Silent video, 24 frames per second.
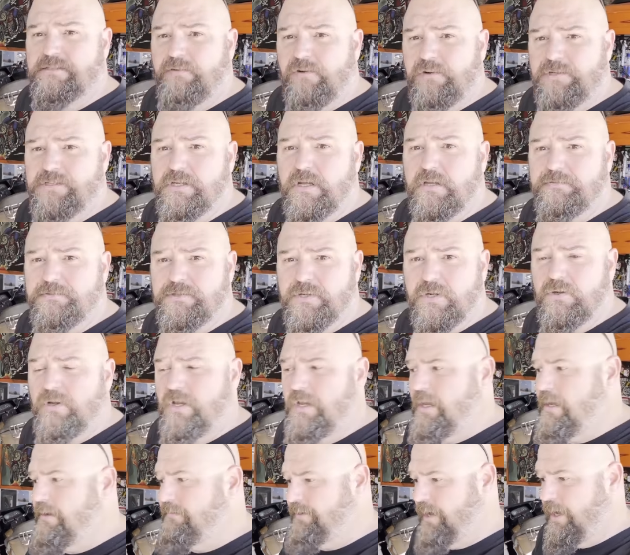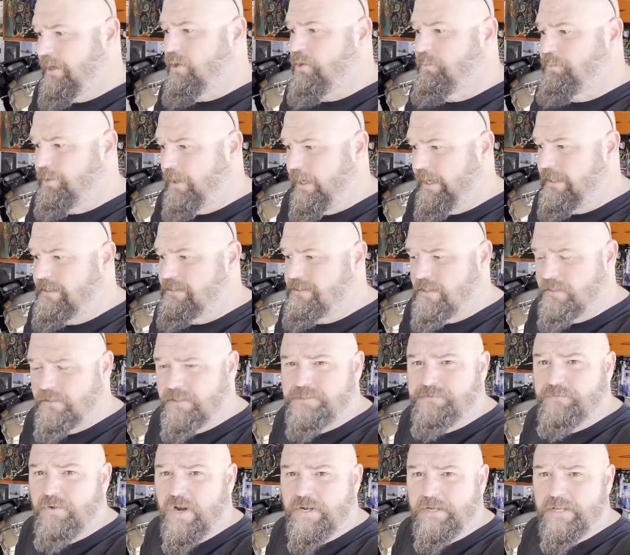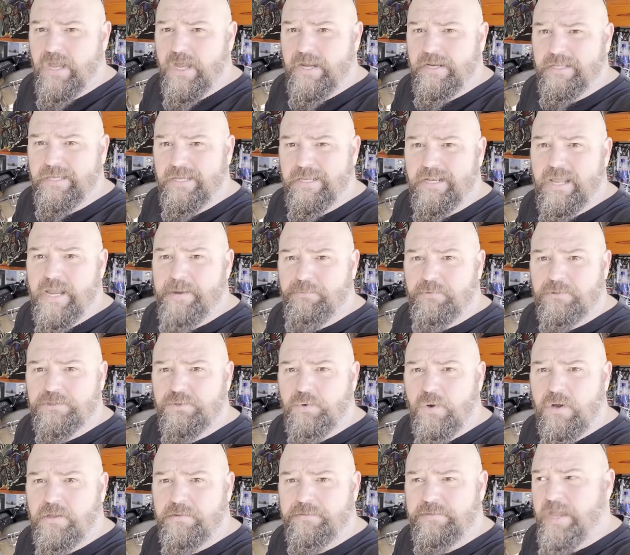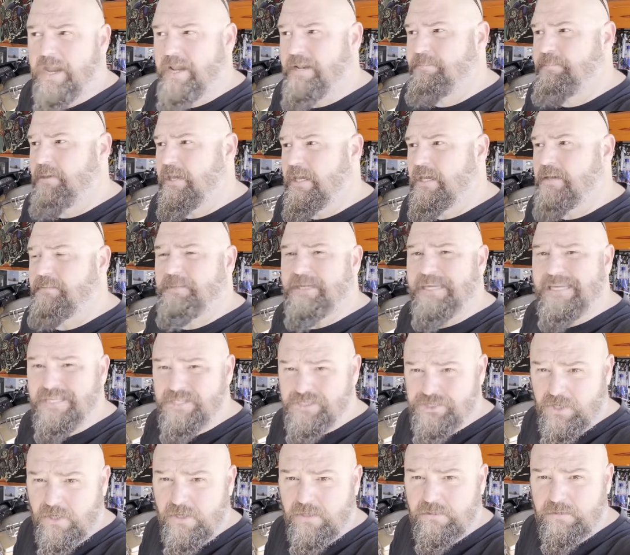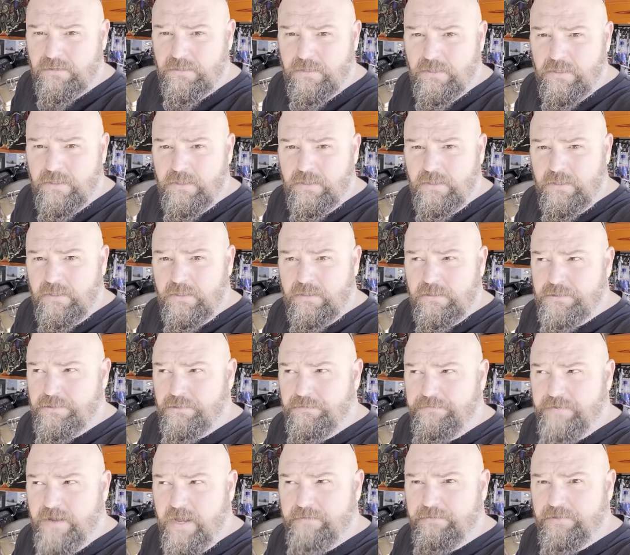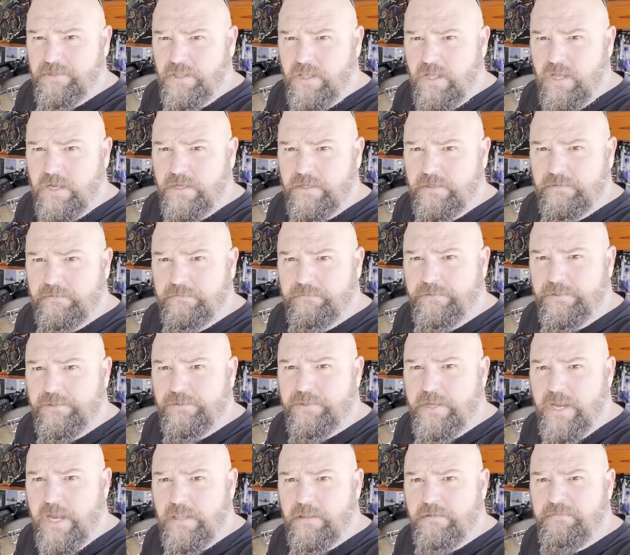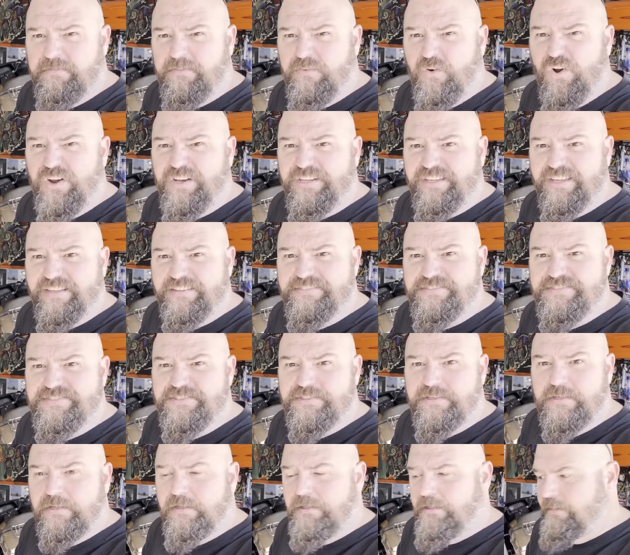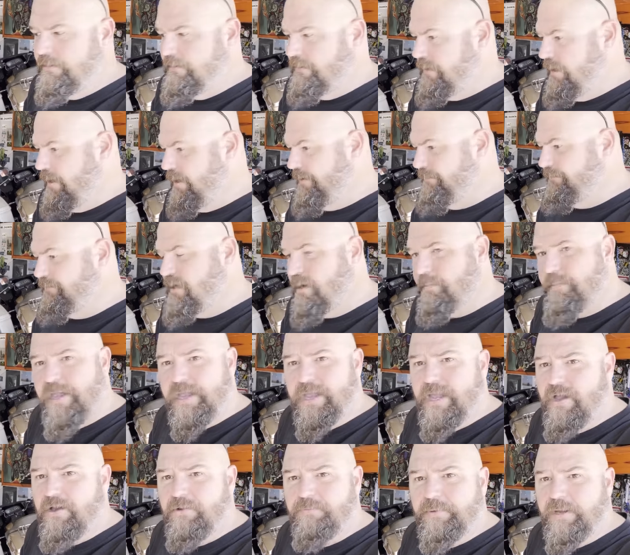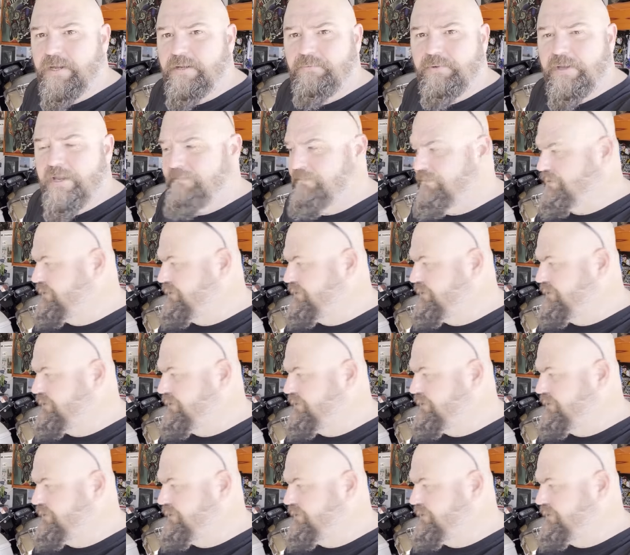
of ourselves. So if you got no plans on this Friday night, again, April 12th, 8 p.m. Eastern. So 5 o'clock for you Californians. Come hang out, man. We have a